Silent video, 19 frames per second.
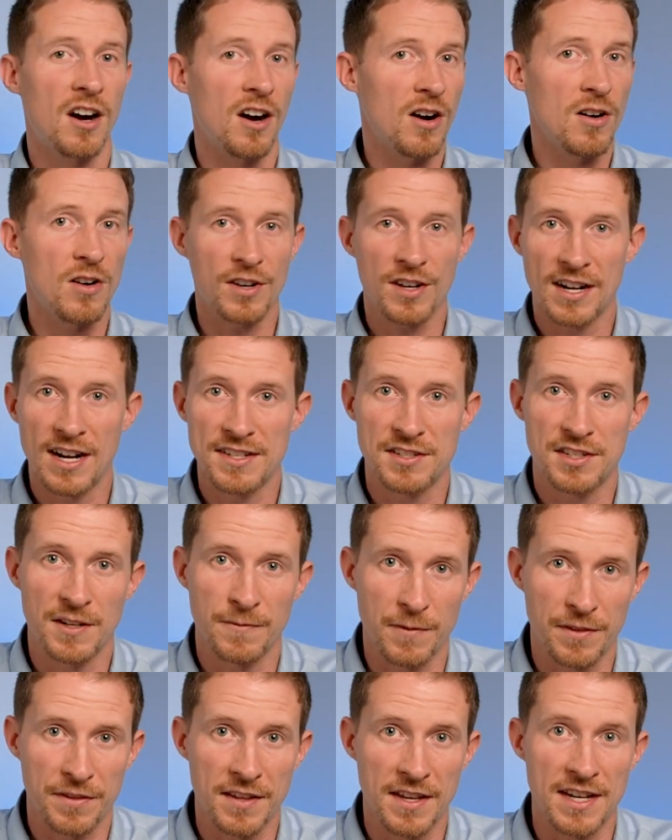All kinds of
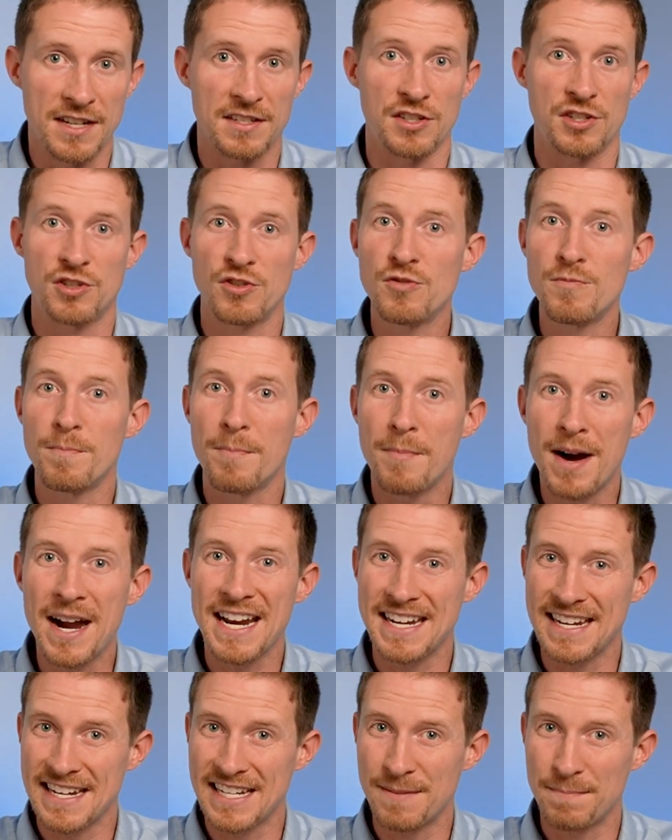different things that you
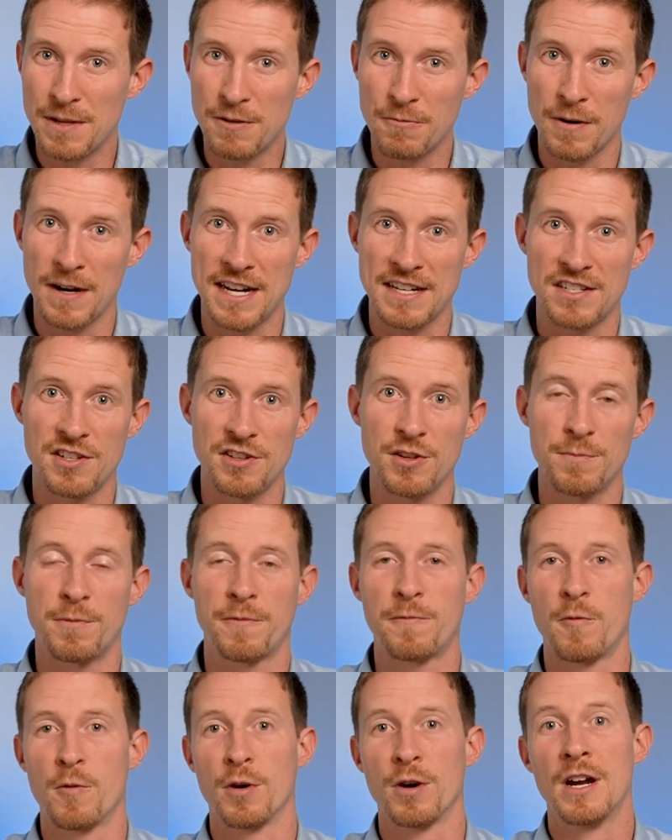might need to be ready to do
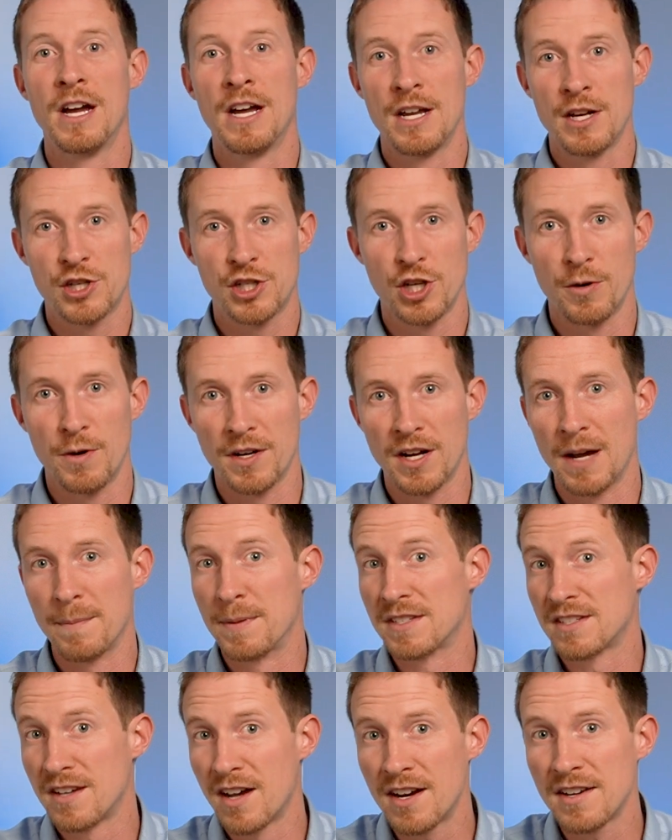before showing up.
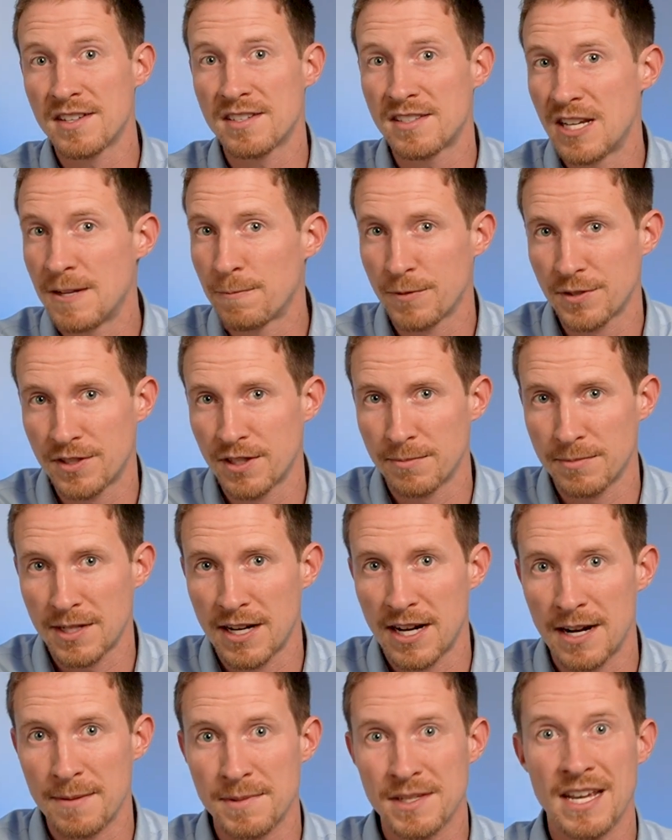It's not as simple
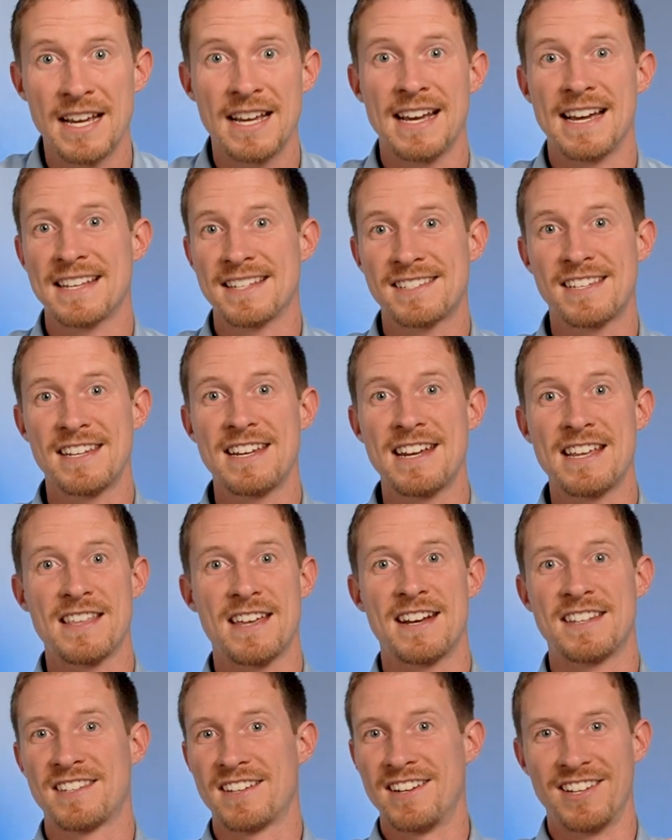sometimes as seeing
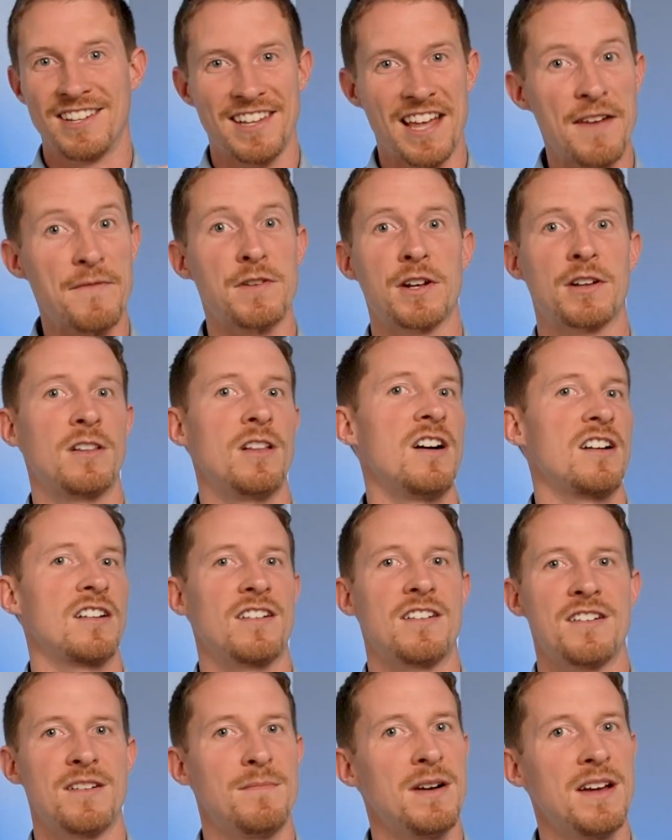that it's 11 o'clock
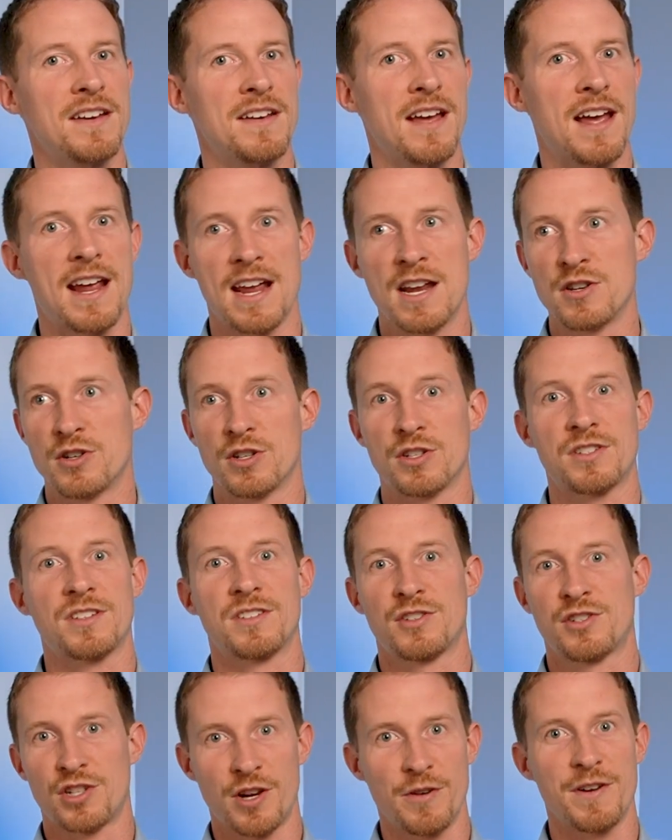on a Monday and just
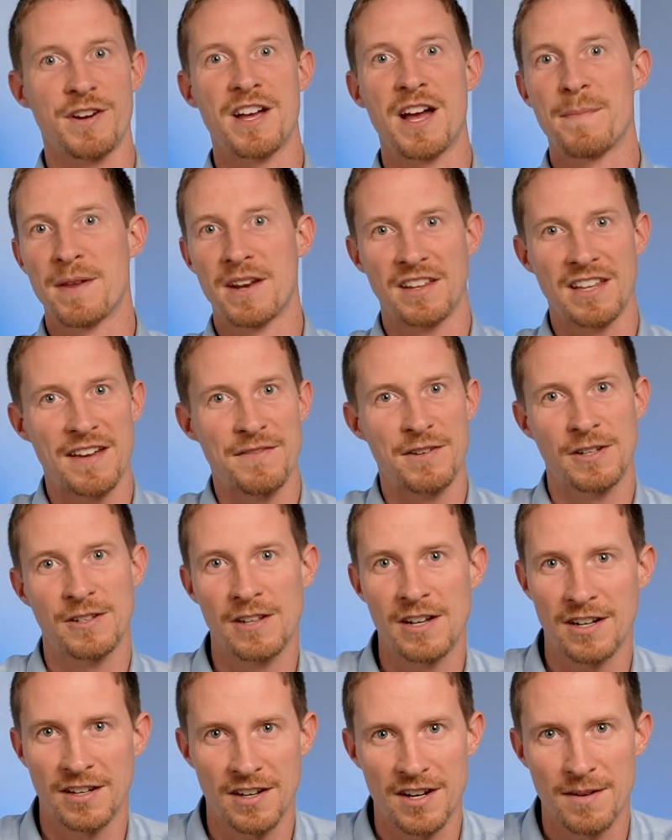showing up at 11
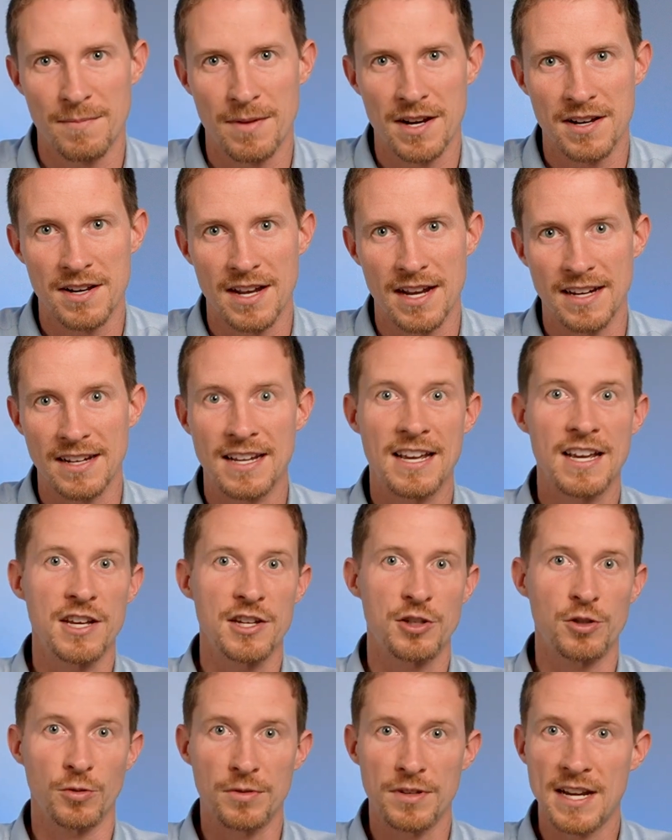o'clock on a Monday.
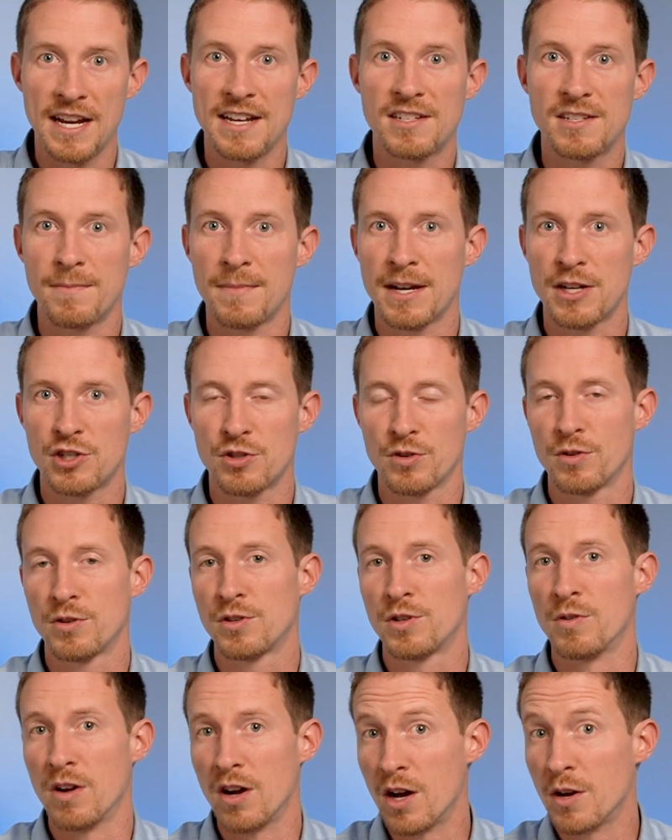You'll need to make sure
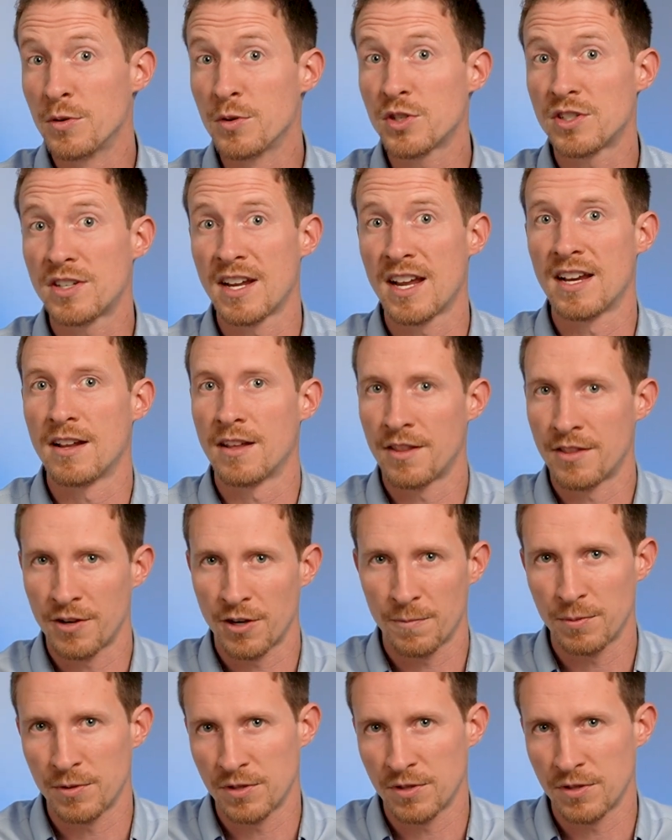you understand their